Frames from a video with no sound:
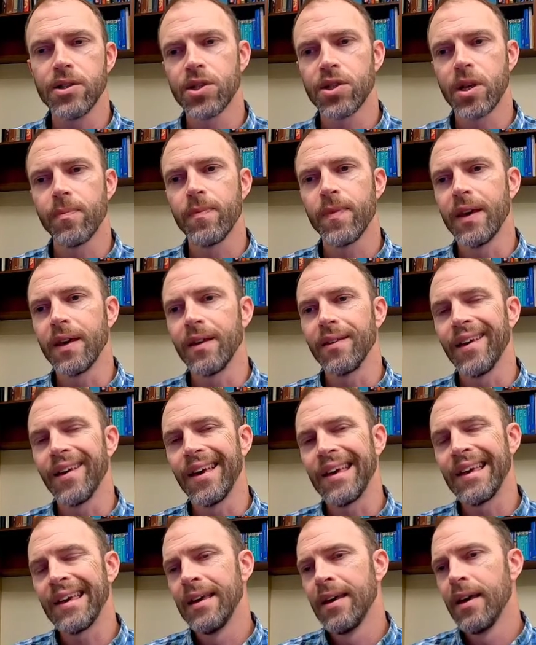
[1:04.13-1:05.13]
something
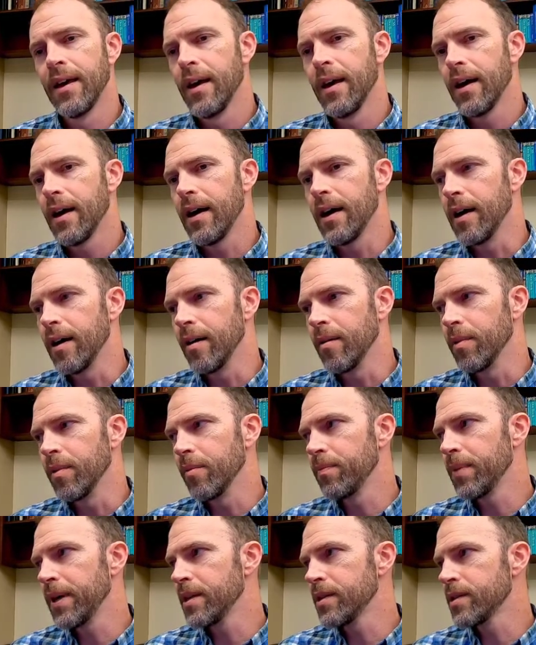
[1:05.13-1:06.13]
like a
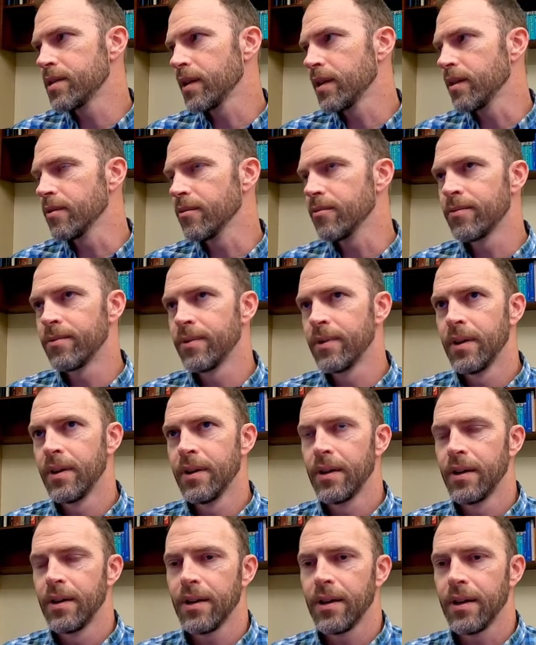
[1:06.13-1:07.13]
piece of
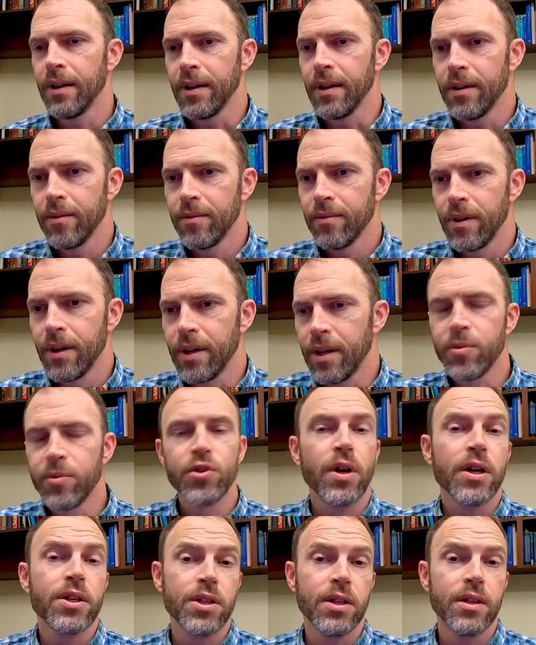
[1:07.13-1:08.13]
an
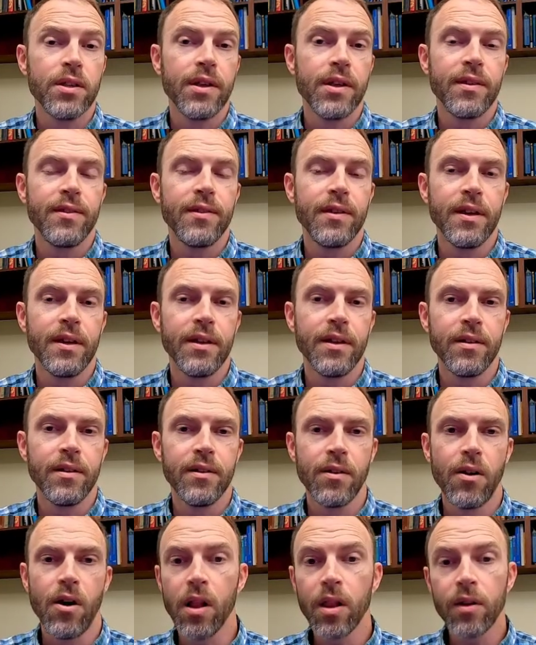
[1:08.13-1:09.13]
obstruction that's
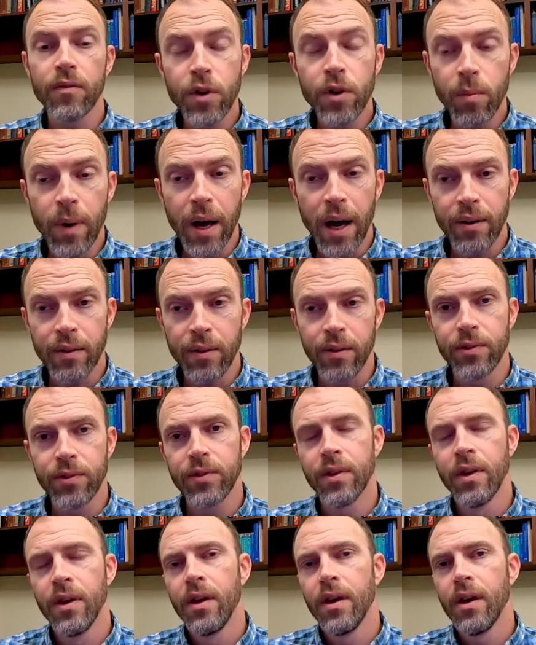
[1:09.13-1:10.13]
in all of your
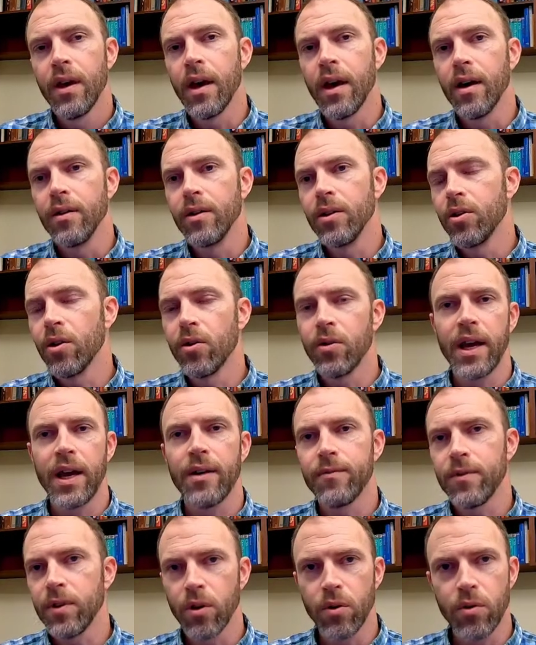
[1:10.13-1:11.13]
models, you don't
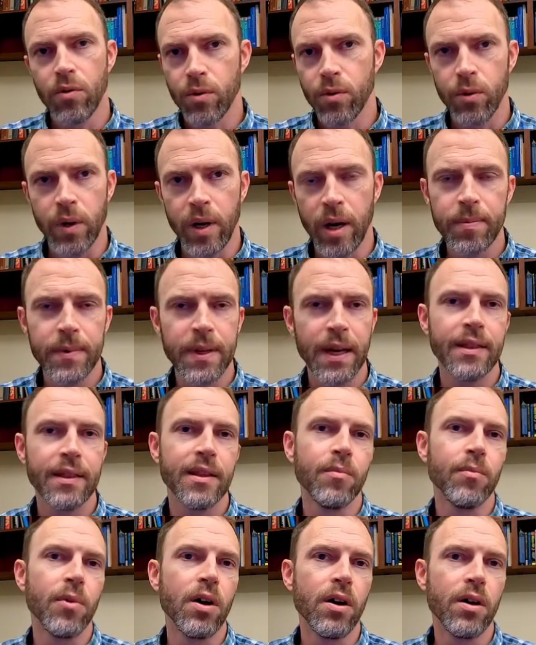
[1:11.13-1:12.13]
have to go through and update
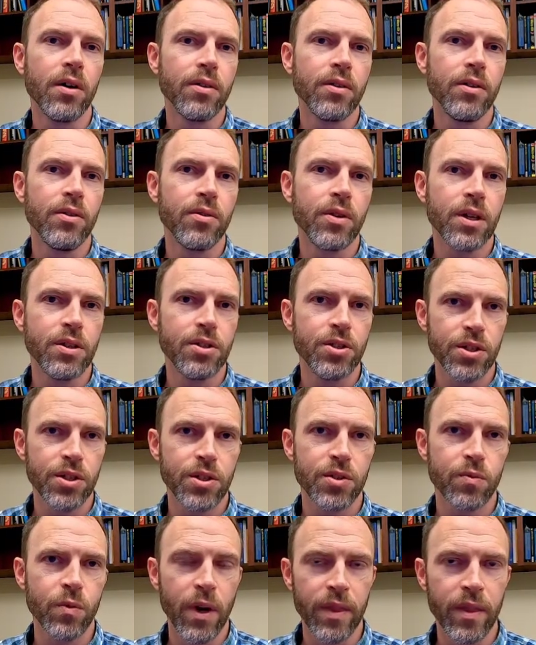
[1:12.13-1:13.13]
them all. You can
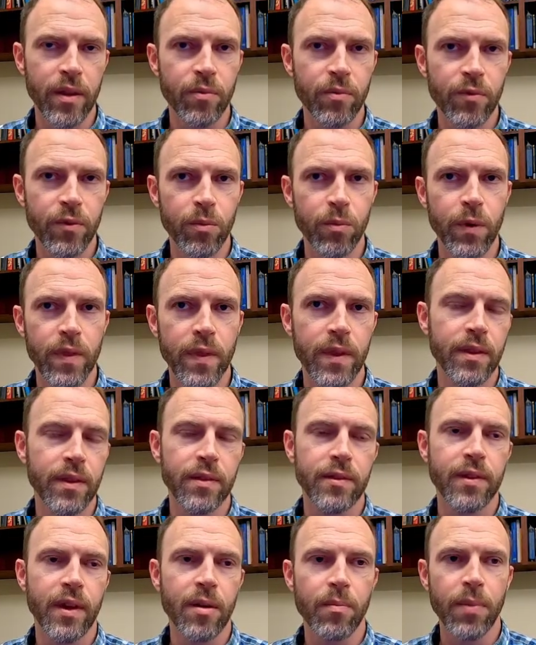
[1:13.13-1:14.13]
just run them from within the
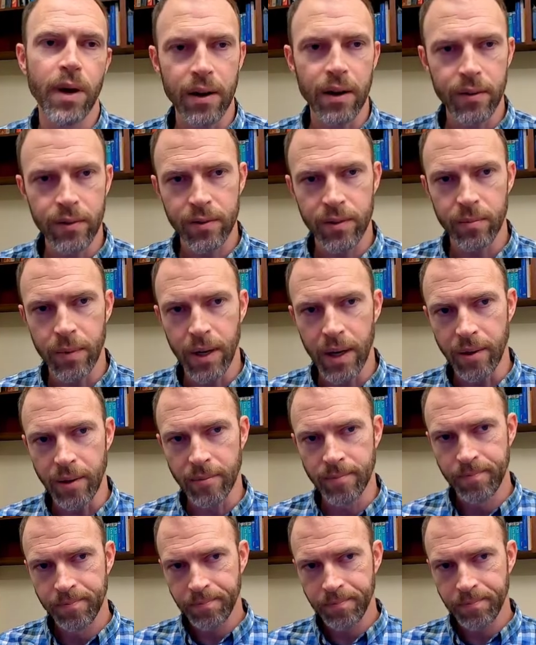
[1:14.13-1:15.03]
same Pyrosim model.